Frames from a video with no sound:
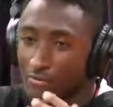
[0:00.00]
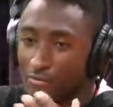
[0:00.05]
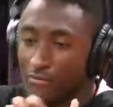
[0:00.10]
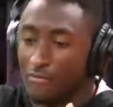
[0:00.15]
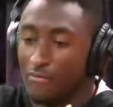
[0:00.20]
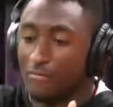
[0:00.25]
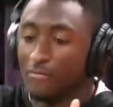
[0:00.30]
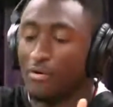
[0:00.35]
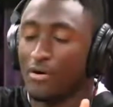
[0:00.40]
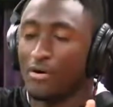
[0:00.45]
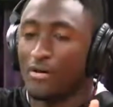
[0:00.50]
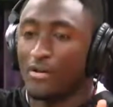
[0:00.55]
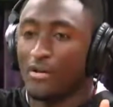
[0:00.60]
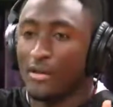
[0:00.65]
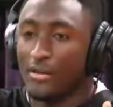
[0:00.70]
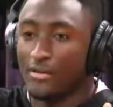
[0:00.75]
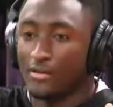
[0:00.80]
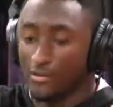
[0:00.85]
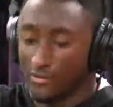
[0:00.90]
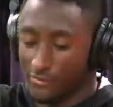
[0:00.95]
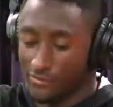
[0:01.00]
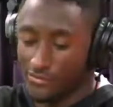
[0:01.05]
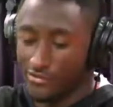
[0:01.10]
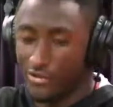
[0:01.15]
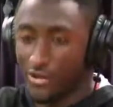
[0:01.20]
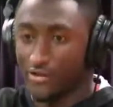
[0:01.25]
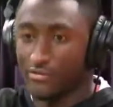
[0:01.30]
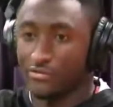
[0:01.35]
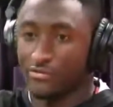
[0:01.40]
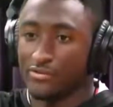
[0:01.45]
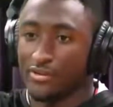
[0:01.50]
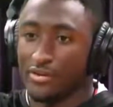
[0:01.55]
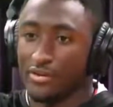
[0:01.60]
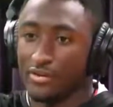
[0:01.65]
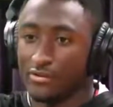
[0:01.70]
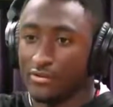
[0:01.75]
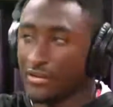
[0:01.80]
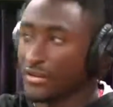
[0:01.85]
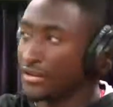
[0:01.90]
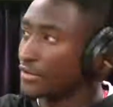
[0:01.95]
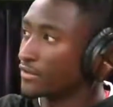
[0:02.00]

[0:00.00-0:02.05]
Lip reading: for football and his chest was at your